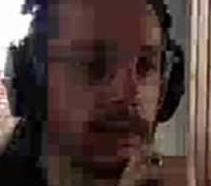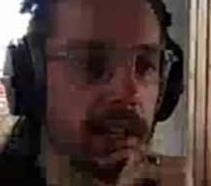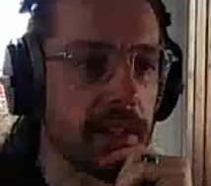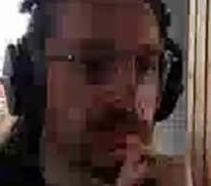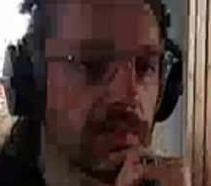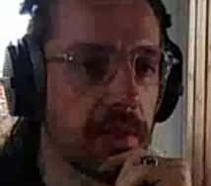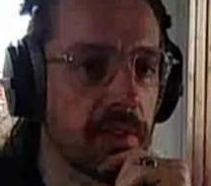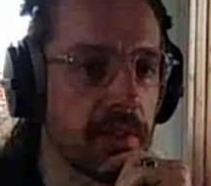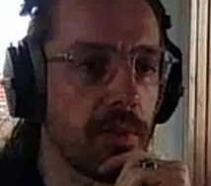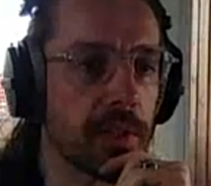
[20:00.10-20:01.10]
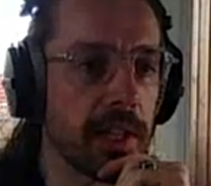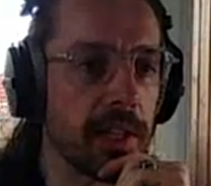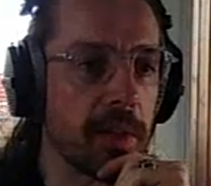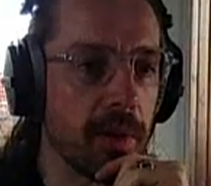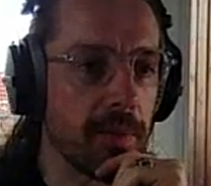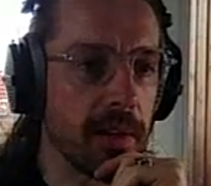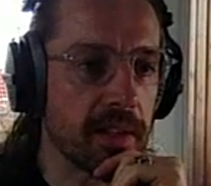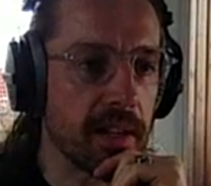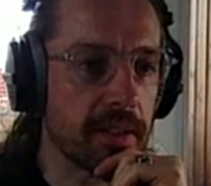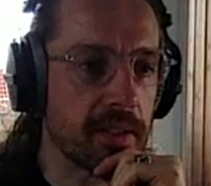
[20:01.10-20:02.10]
stuff. So it's all down the bottom. I made it
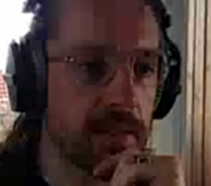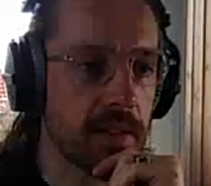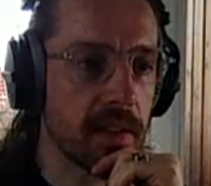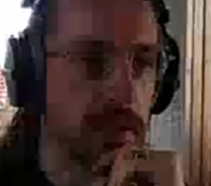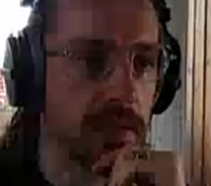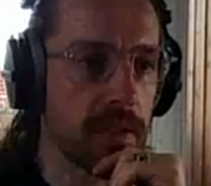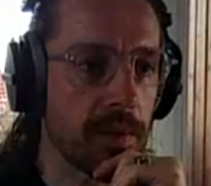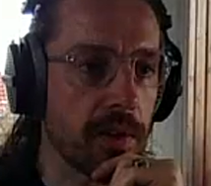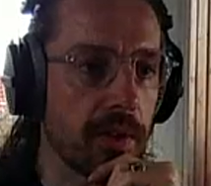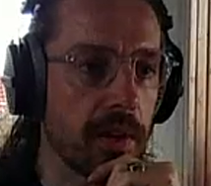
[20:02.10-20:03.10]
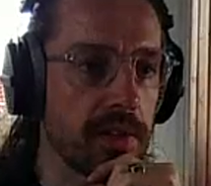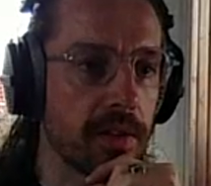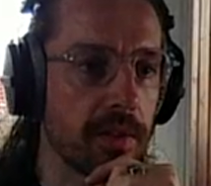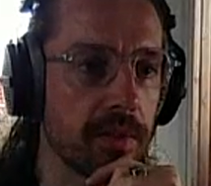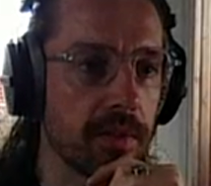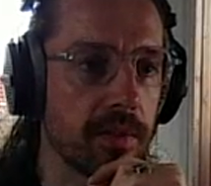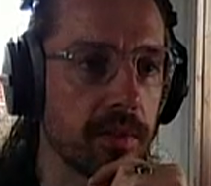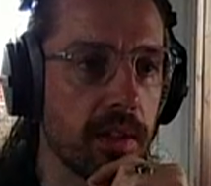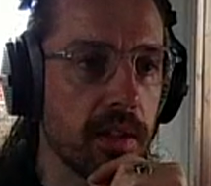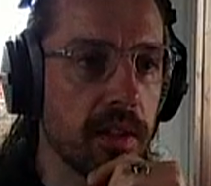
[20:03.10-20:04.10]
down. There we go. Right. So
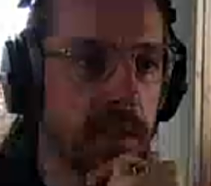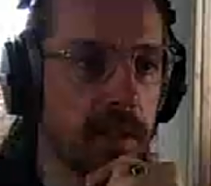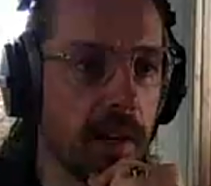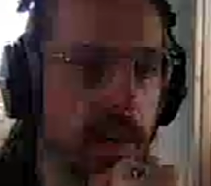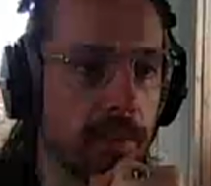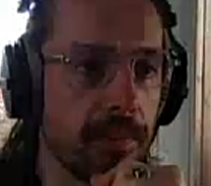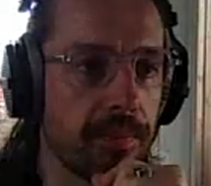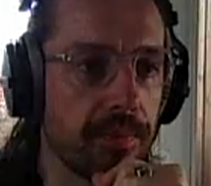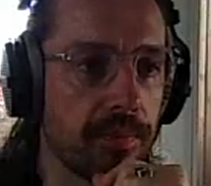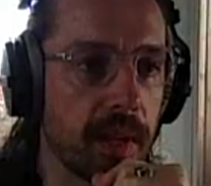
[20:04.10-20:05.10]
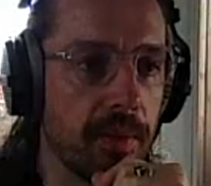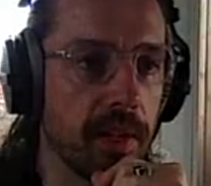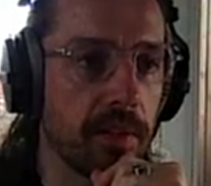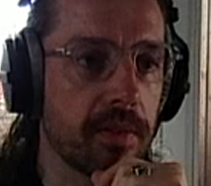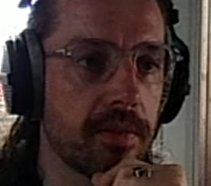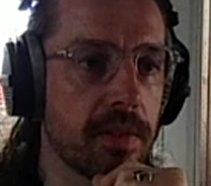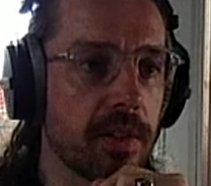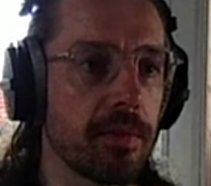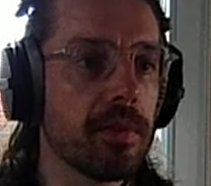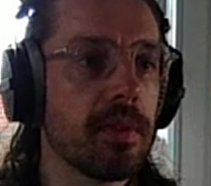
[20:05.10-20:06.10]
here we go. So
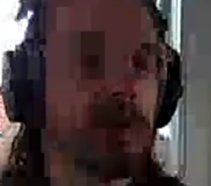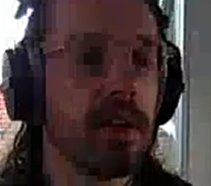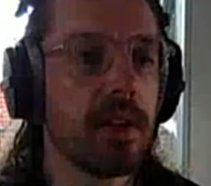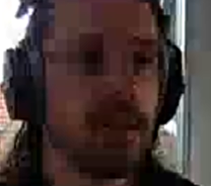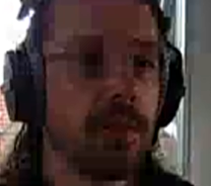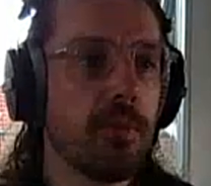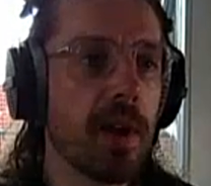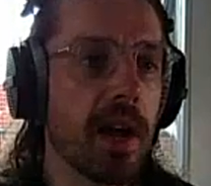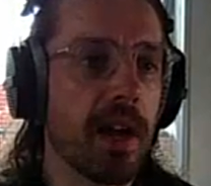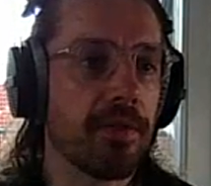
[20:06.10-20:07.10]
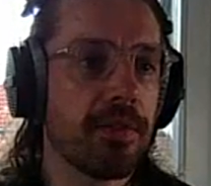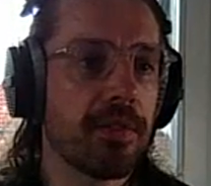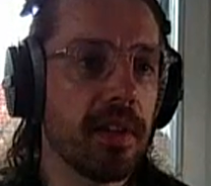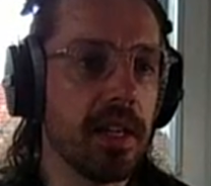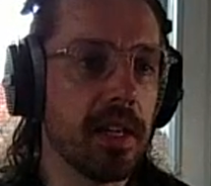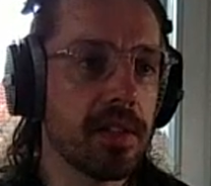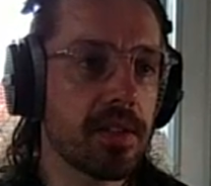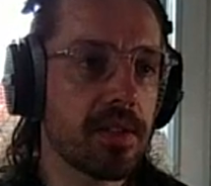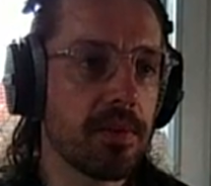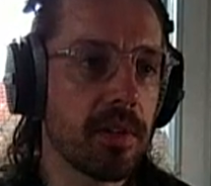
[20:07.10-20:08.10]
what we have is,
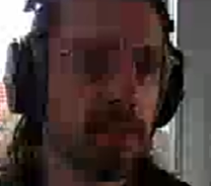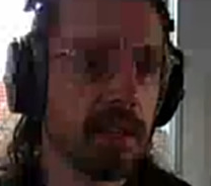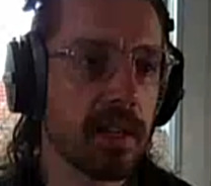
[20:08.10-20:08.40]
don't read that.